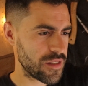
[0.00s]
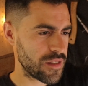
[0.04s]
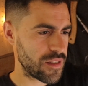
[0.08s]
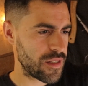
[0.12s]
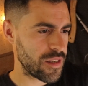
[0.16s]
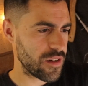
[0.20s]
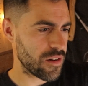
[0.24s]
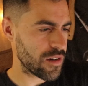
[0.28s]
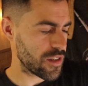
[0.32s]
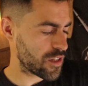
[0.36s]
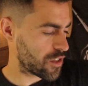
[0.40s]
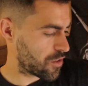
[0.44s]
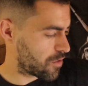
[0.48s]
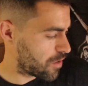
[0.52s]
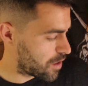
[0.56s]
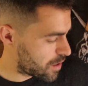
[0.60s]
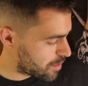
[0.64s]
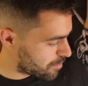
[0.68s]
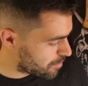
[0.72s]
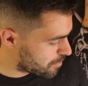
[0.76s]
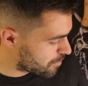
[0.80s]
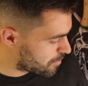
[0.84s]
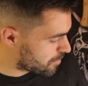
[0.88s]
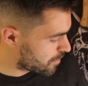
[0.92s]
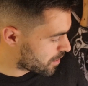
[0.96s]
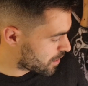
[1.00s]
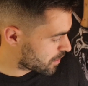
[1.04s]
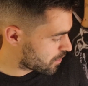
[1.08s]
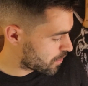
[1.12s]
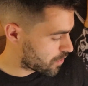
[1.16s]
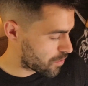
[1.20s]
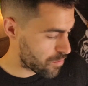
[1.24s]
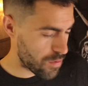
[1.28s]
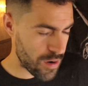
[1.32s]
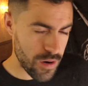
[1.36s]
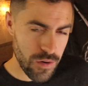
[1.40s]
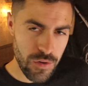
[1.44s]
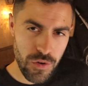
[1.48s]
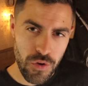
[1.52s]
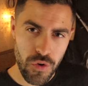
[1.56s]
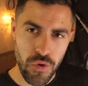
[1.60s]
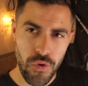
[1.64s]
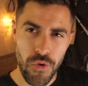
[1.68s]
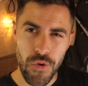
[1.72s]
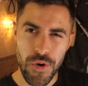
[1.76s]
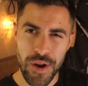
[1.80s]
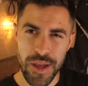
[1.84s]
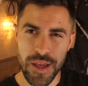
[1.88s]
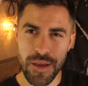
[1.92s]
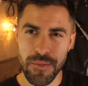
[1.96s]
The ice cream, I got the real
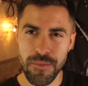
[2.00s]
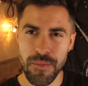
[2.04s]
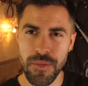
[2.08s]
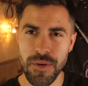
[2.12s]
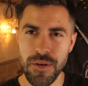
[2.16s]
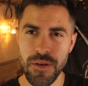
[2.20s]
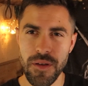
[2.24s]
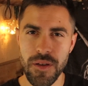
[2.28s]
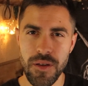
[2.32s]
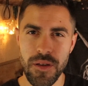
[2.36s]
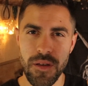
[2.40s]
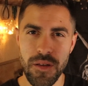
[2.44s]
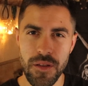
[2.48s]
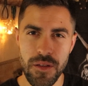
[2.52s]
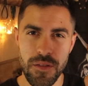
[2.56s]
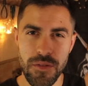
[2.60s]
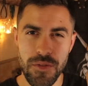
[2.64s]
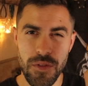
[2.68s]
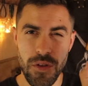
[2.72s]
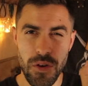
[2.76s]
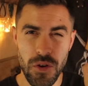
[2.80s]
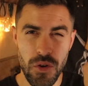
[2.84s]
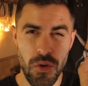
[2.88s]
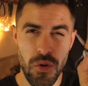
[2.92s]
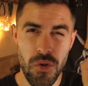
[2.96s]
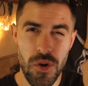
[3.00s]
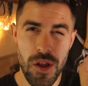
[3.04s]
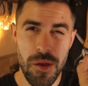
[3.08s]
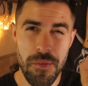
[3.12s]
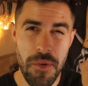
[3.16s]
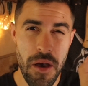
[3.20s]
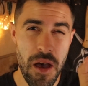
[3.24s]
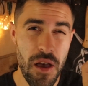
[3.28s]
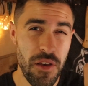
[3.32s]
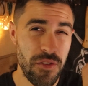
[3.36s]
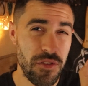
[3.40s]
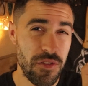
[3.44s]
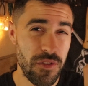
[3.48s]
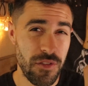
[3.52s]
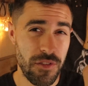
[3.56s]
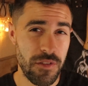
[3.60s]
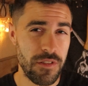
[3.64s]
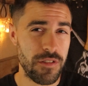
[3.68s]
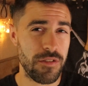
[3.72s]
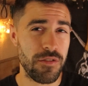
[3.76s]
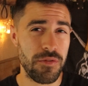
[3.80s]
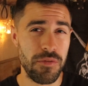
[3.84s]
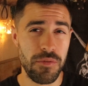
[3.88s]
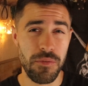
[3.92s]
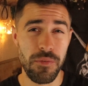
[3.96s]
cream, the cream
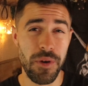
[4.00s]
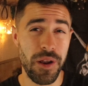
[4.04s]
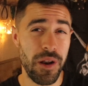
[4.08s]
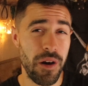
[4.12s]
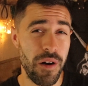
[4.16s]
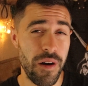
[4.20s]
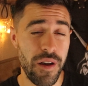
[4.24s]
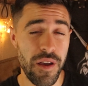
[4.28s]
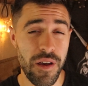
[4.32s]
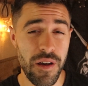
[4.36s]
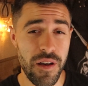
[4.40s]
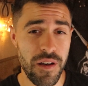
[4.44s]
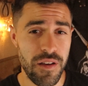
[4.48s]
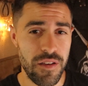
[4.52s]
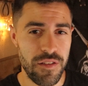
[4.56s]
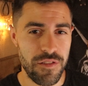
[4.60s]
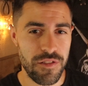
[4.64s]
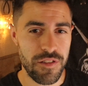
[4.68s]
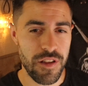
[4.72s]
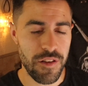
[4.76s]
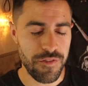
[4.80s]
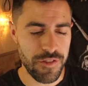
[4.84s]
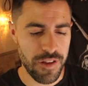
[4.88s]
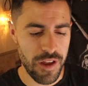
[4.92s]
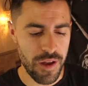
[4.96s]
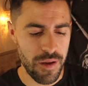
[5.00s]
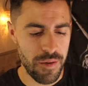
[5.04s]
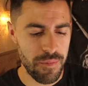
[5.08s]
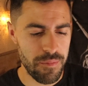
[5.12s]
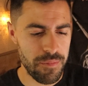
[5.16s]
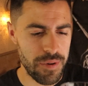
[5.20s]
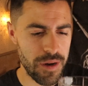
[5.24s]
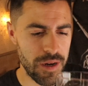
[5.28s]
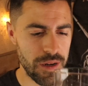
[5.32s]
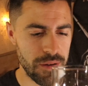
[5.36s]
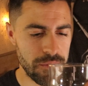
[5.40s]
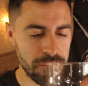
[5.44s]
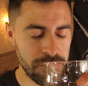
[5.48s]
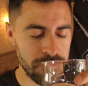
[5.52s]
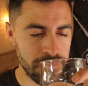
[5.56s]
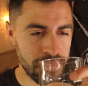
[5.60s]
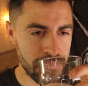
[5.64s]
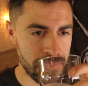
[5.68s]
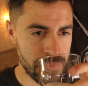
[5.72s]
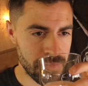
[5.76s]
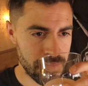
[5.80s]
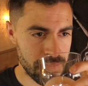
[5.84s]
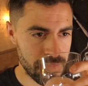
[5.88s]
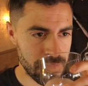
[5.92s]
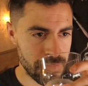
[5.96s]
essence when I sniffed it, but
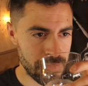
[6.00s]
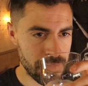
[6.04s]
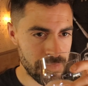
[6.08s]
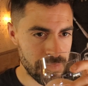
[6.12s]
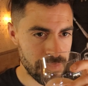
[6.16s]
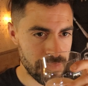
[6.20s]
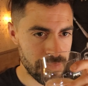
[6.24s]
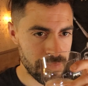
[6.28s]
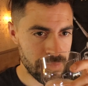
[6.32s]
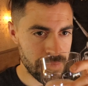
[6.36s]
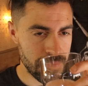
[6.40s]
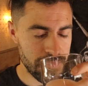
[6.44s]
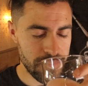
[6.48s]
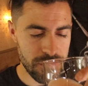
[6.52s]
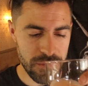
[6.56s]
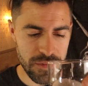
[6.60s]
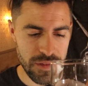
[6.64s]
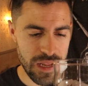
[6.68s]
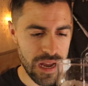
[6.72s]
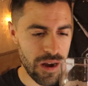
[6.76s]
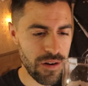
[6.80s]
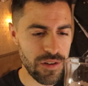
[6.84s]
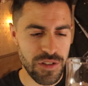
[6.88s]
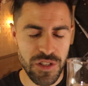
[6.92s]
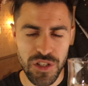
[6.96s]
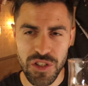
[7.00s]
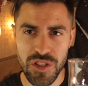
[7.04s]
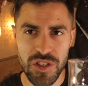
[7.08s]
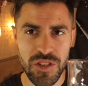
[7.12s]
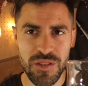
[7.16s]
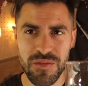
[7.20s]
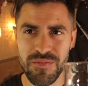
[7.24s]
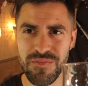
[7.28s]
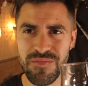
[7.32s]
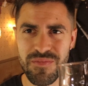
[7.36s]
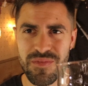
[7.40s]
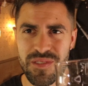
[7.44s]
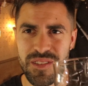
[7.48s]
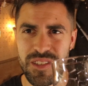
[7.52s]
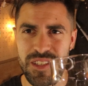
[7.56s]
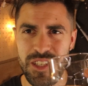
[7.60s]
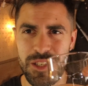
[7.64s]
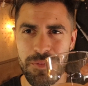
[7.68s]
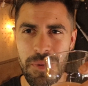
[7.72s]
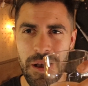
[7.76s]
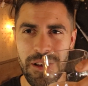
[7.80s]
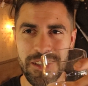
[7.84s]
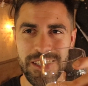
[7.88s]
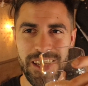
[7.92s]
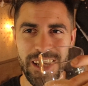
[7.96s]
now it just
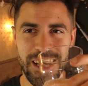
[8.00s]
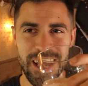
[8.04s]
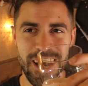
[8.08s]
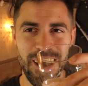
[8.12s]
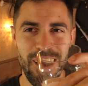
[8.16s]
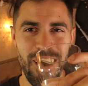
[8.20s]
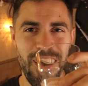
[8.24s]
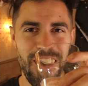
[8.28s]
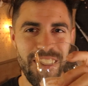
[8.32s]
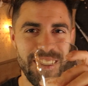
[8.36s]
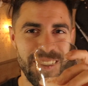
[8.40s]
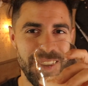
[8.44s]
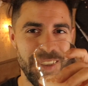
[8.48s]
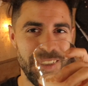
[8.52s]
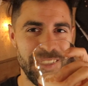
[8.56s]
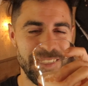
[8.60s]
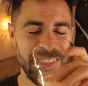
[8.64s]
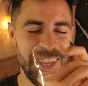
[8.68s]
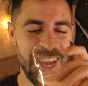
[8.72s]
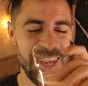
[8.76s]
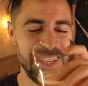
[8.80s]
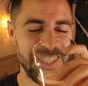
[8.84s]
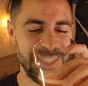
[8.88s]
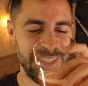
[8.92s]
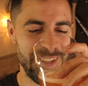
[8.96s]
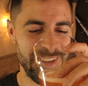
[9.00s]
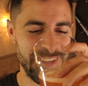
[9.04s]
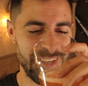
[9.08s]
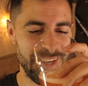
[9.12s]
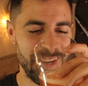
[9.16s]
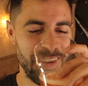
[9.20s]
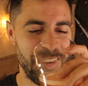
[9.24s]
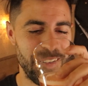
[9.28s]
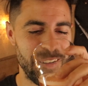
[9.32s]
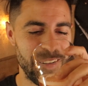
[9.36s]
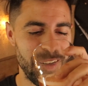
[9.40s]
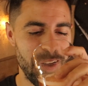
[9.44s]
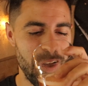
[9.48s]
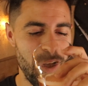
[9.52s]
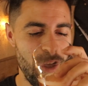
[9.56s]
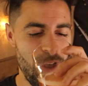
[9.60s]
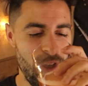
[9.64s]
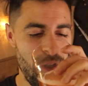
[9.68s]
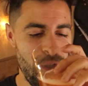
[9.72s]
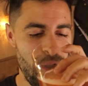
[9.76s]
smells like a lager, it tastes like a lager.